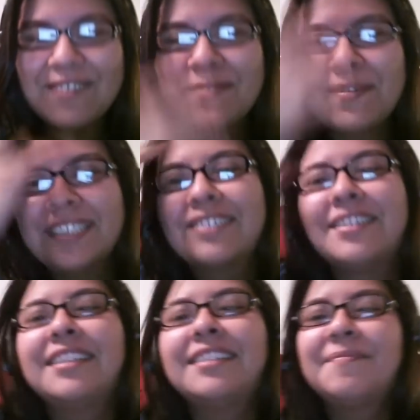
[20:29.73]
of my
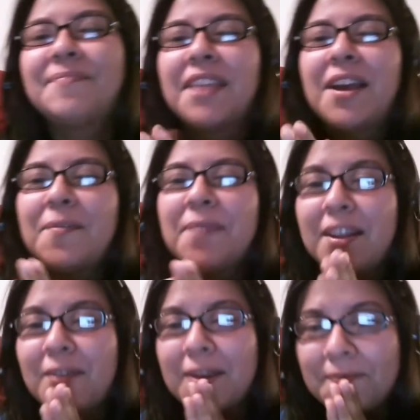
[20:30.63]
screen. Um,
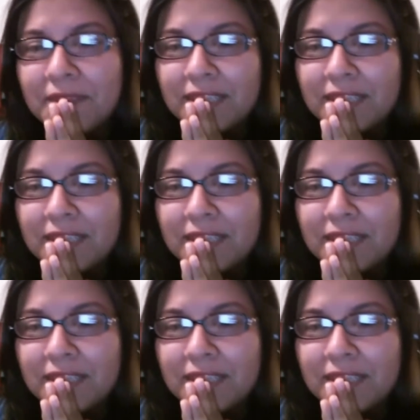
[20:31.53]
anyway,